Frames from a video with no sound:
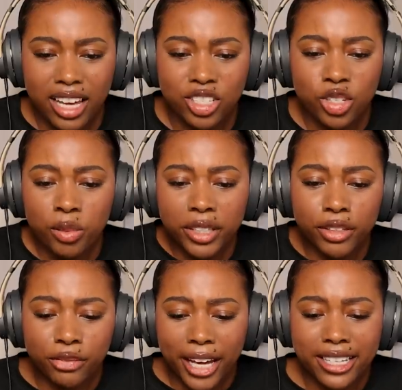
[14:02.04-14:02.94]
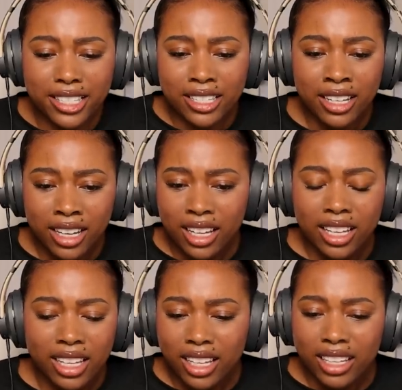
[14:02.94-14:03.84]
Yeah, show me your face.
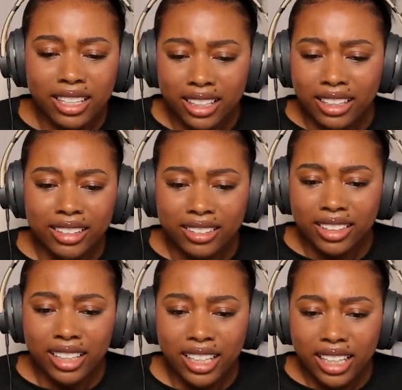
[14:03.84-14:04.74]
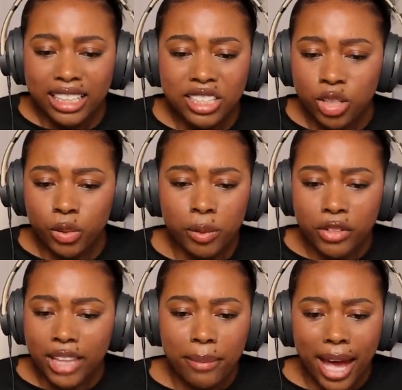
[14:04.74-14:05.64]
He needs to remove that